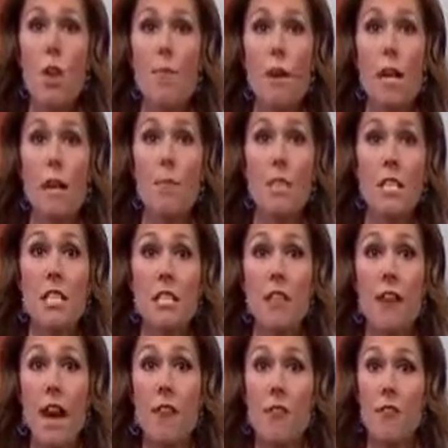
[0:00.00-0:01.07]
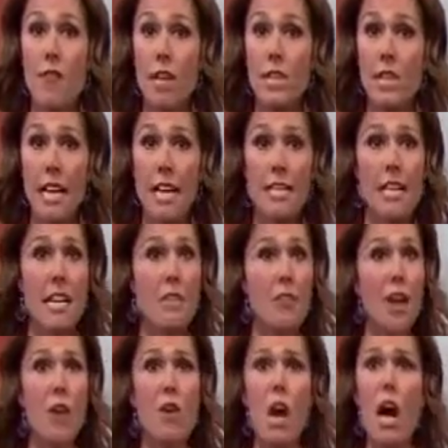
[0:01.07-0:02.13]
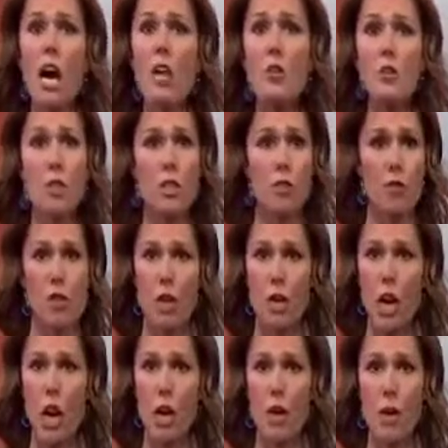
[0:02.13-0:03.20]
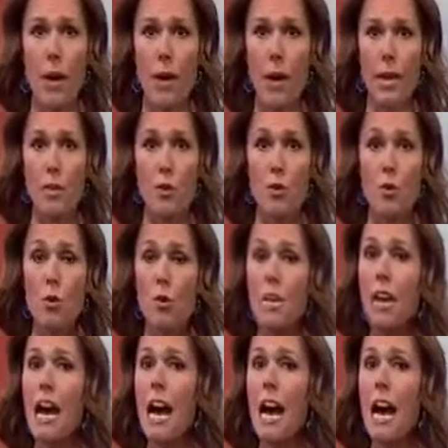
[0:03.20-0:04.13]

But NBC5 Investigates has found hundreds of Chicago area schools